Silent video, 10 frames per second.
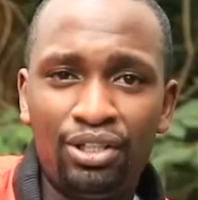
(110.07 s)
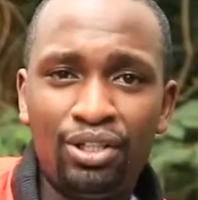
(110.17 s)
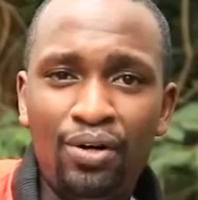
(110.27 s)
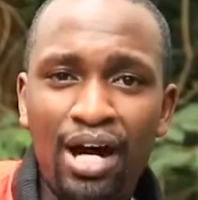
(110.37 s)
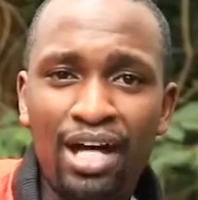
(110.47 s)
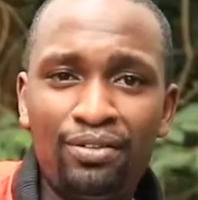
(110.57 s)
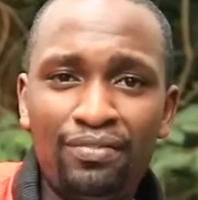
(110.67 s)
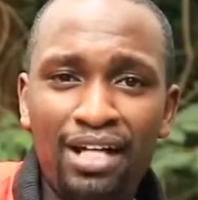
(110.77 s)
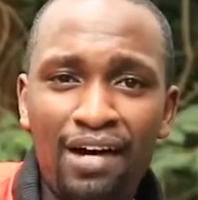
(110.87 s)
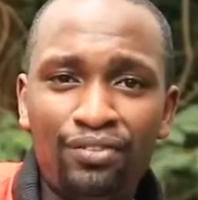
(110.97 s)
You know, I don't
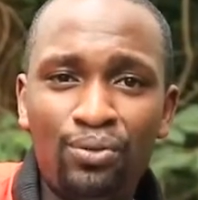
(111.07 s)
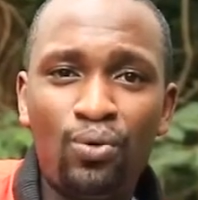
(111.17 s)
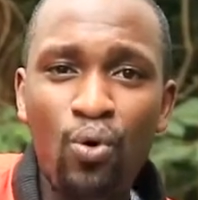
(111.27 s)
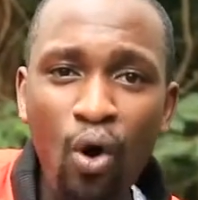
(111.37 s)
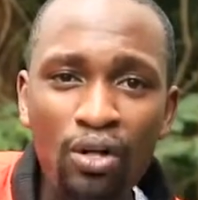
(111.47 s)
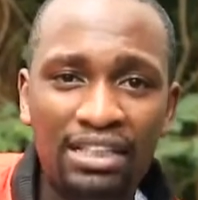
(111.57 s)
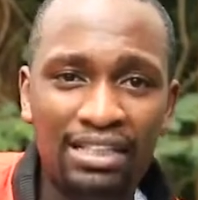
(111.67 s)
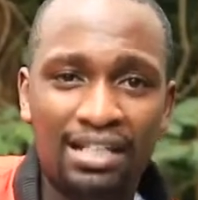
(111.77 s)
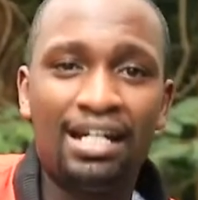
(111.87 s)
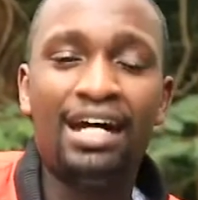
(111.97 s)
even have to
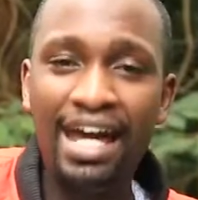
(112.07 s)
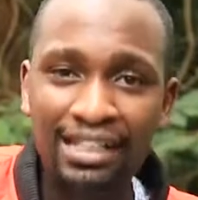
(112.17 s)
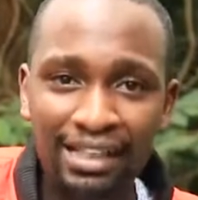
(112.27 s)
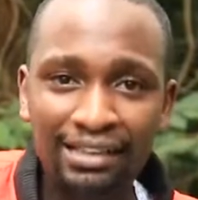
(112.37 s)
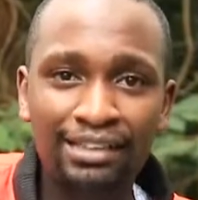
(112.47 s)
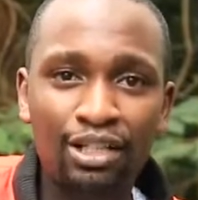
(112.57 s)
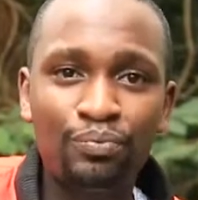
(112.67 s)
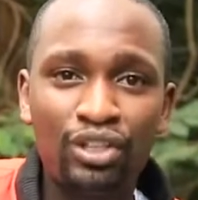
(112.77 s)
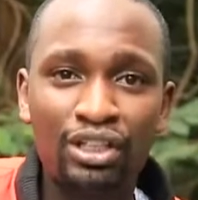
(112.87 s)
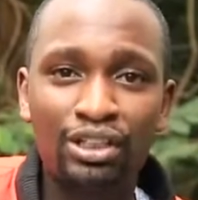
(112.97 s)
quote exact
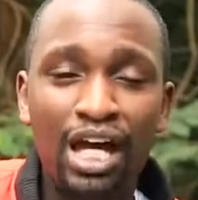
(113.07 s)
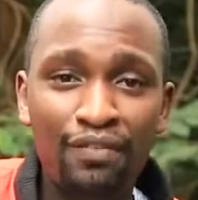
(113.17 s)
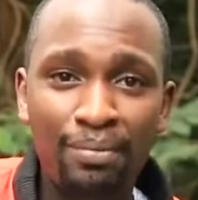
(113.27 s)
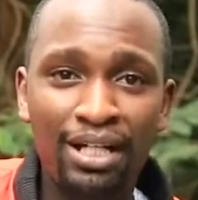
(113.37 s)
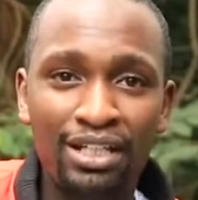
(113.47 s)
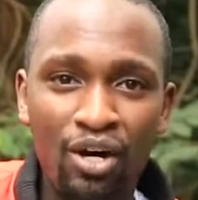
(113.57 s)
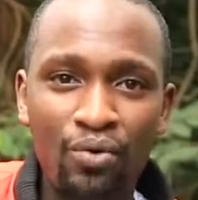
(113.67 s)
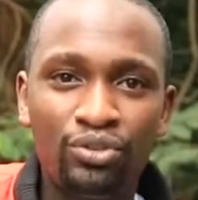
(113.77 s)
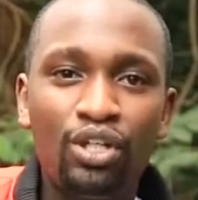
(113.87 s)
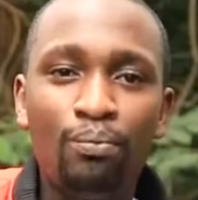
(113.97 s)
scriptures. Everybody
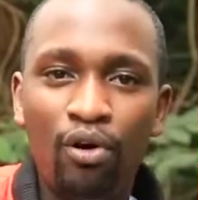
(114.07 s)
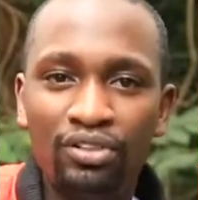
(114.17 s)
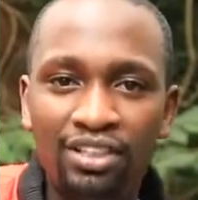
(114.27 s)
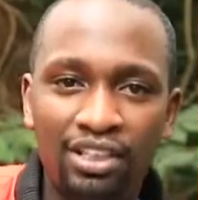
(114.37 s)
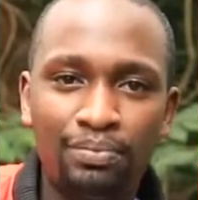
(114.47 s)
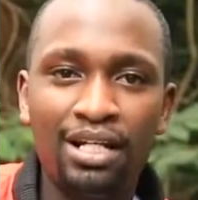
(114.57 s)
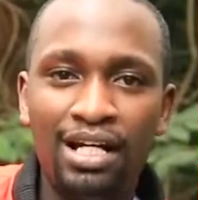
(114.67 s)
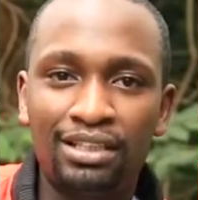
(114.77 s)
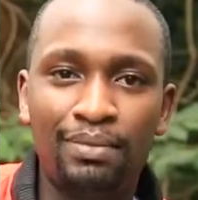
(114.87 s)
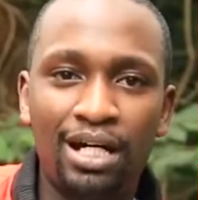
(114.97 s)
knows. Moses is being
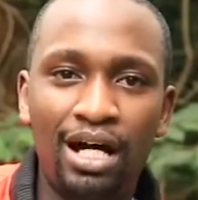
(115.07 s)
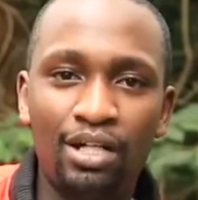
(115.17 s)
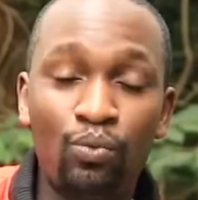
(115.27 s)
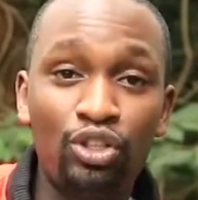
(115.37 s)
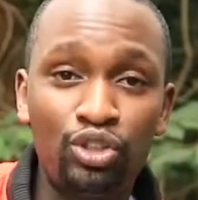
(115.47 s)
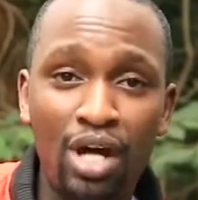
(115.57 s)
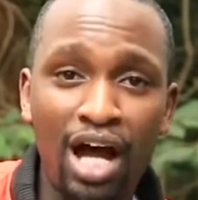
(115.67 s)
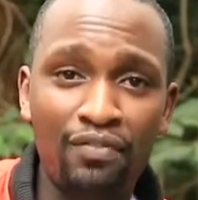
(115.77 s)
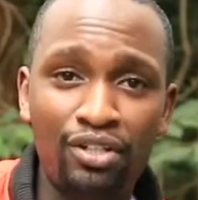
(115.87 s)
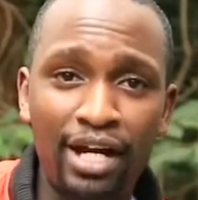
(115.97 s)
asked by God, what do you
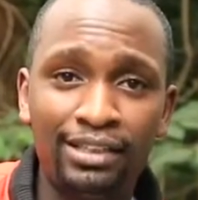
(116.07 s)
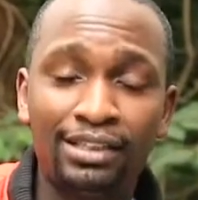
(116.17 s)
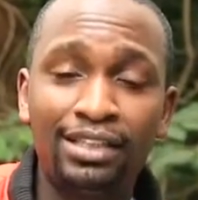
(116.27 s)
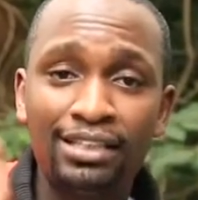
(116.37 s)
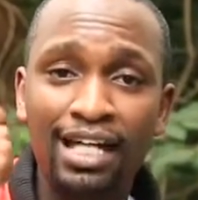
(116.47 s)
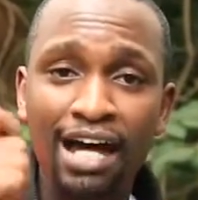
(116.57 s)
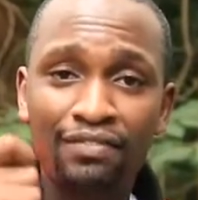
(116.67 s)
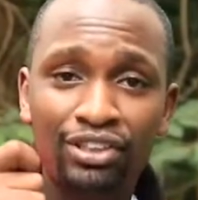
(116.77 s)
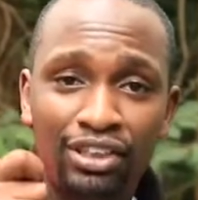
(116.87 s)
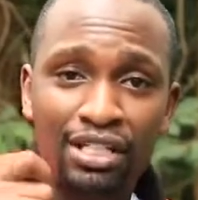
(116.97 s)
have in your hands? He says, I
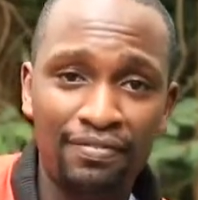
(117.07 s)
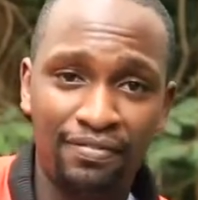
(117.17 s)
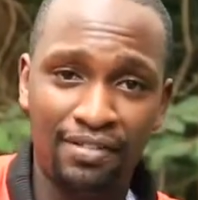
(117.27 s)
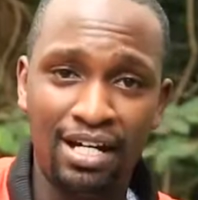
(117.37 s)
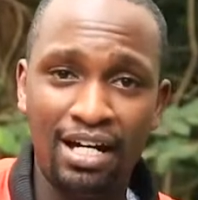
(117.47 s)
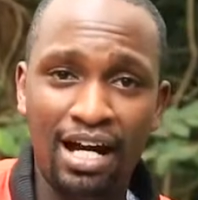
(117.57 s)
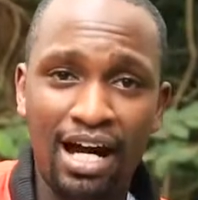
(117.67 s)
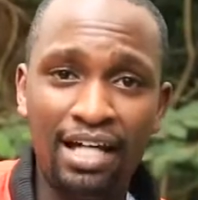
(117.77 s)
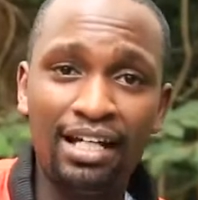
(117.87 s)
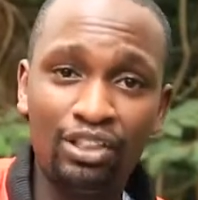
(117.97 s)
have a staff.
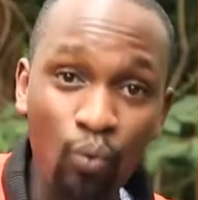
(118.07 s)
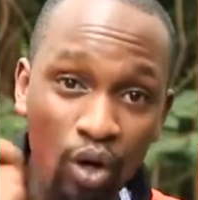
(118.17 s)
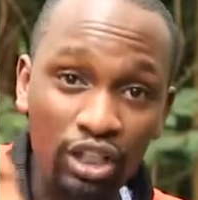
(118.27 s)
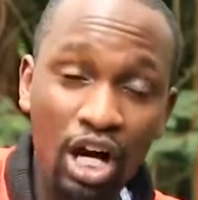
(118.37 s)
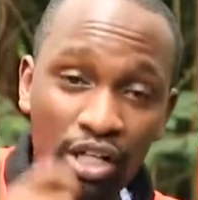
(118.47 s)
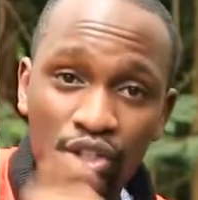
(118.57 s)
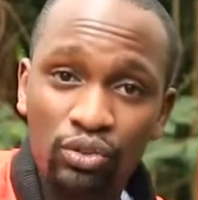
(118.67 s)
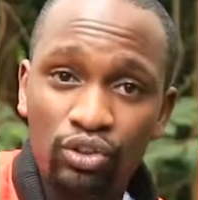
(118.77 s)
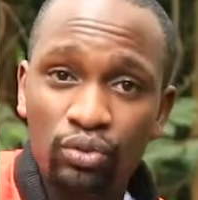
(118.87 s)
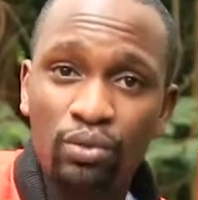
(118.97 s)
And that's what God
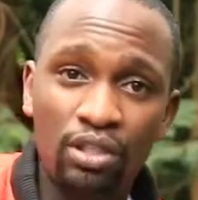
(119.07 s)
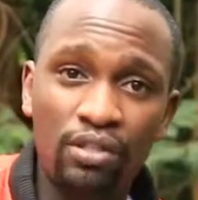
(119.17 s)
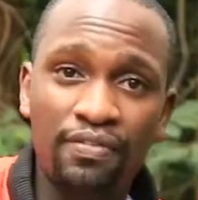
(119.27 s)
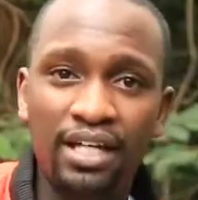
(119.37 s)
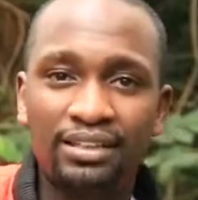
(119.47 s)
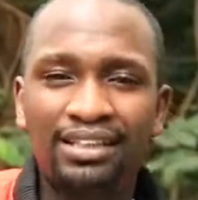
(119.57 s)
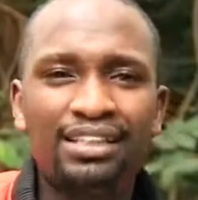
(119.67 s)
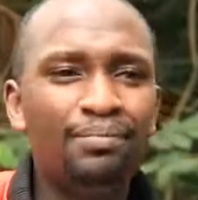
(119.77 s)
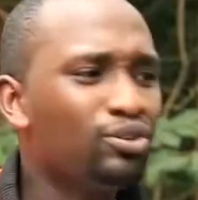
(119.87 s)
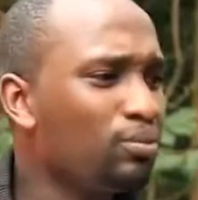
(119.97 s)
used to do a lot of things.
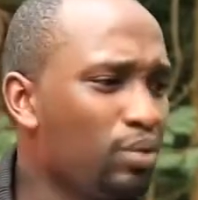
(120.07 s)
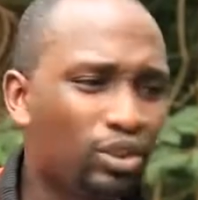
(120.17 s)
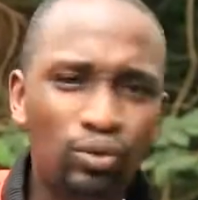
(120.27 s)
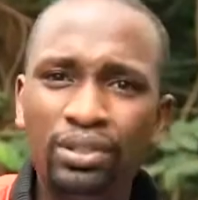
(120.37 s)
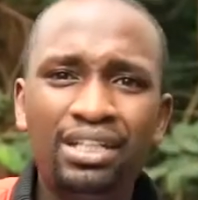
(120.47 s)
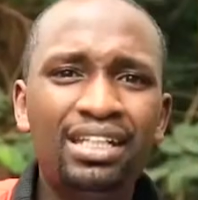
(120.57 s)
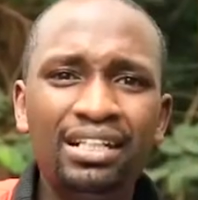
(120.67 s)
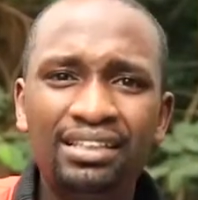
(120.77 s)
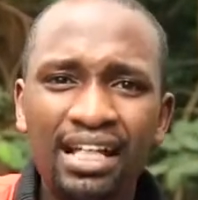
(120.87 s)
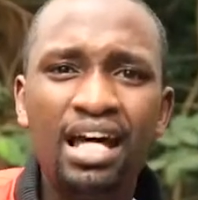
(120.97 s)
Samson, we are told he
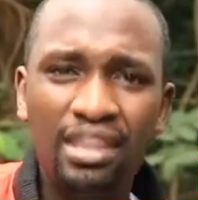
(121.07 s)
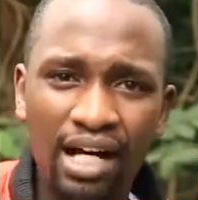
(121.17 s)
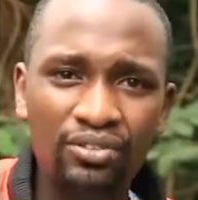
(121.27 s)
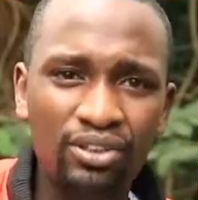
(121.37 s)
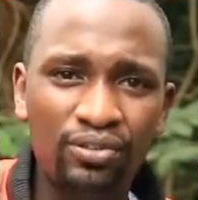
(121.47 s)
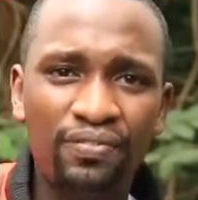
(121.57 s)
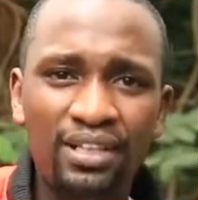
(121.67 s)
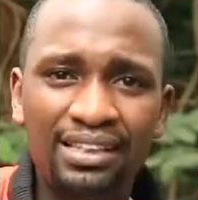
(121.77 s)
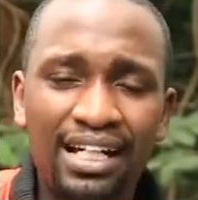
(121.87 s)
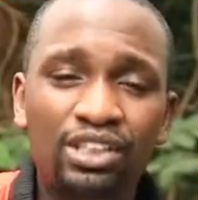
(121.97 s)
kills thousands of
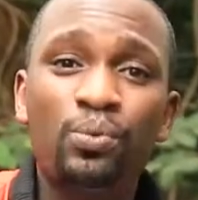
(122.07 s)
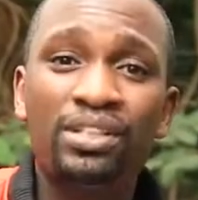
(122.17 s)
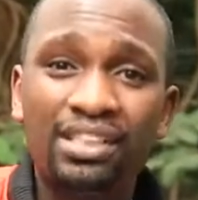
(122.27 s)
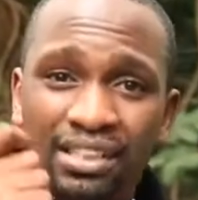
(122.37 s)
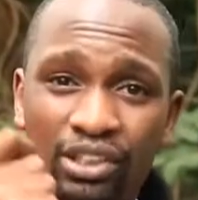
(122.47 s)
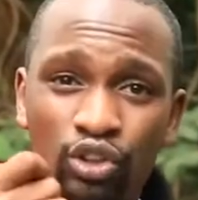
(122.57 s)
Philistines with just a